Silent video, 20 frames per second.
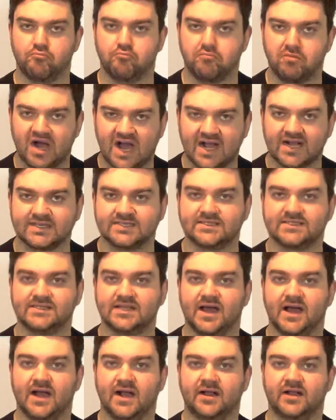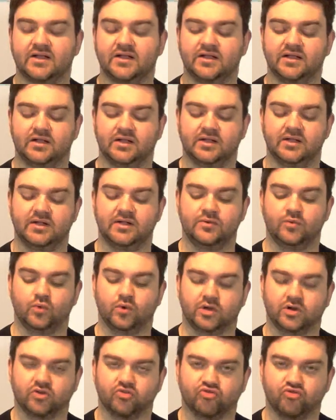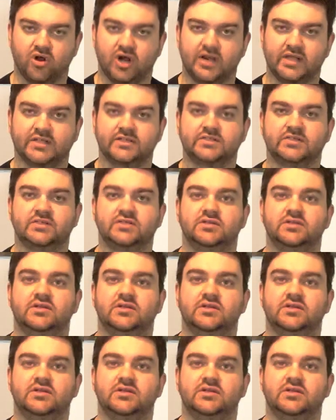box stock. We're going to run it.